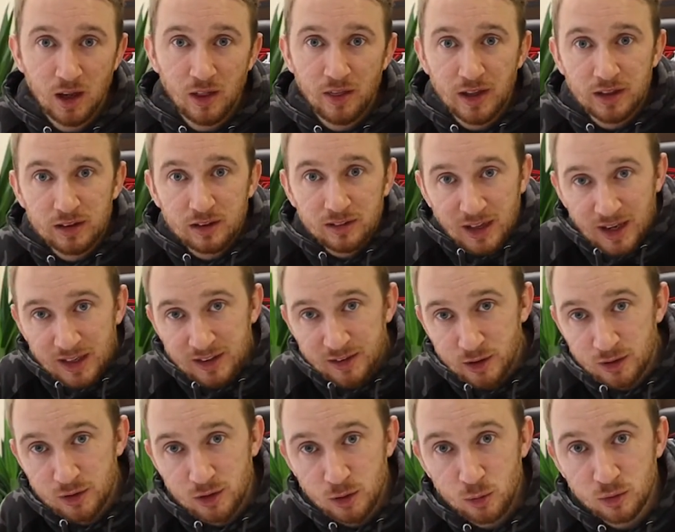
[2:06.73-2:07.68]
then tell
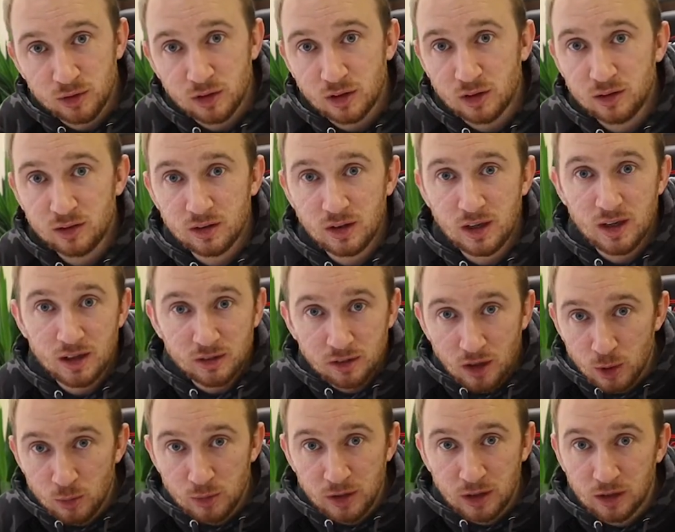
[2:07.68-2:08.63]
your users
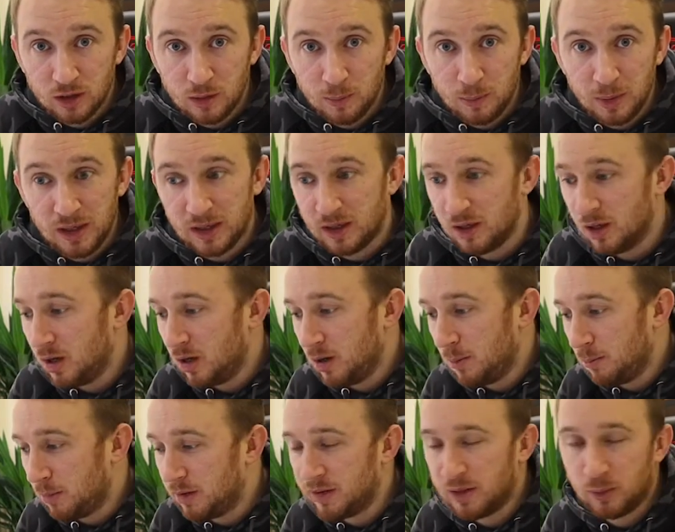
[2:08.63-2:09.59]
it's only going to be
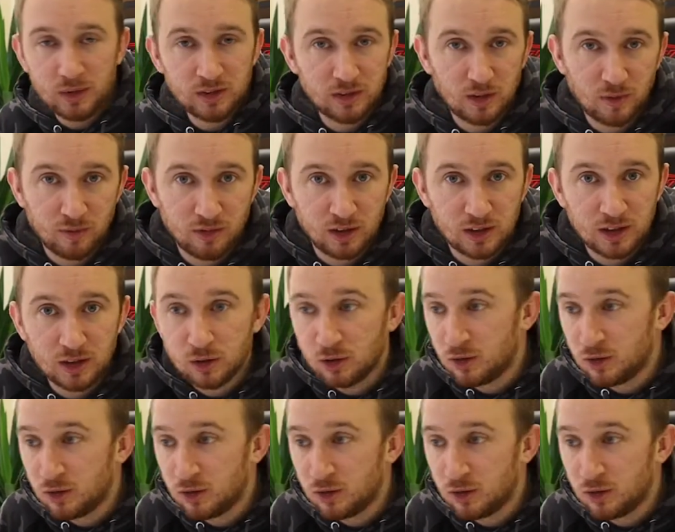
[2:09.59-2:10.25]
Monday, Wednesday, Friday.